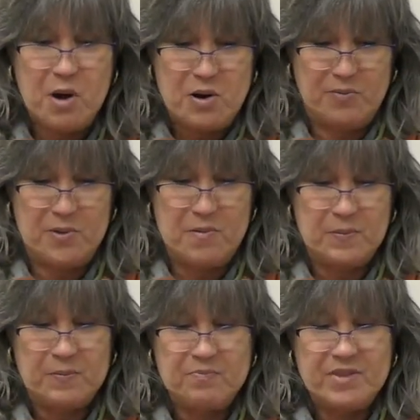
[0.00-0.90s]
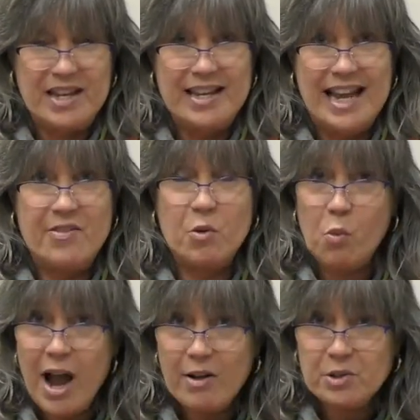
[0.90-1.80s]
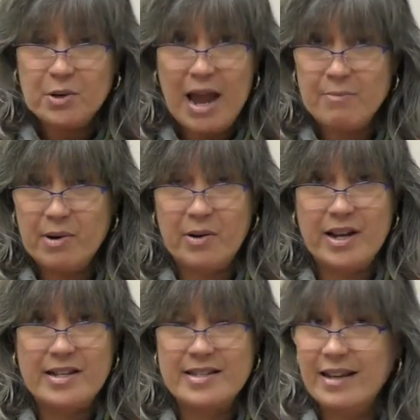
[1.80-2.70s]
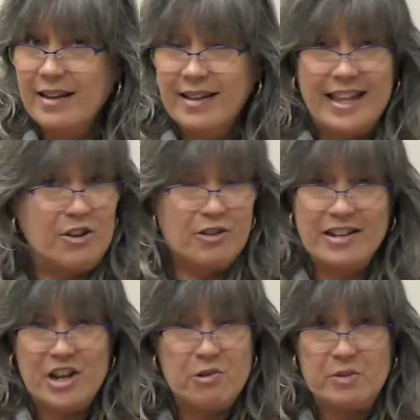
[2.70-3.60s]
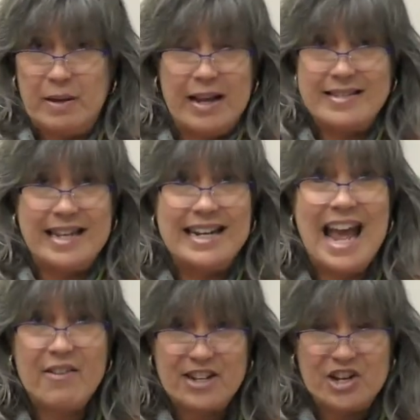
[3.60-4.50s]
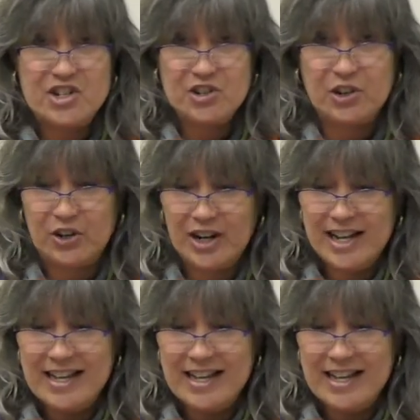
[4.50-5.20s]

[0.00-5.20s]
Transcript: wonderful. And the wild cranberries, they couldn't use because they didn't have any sugar.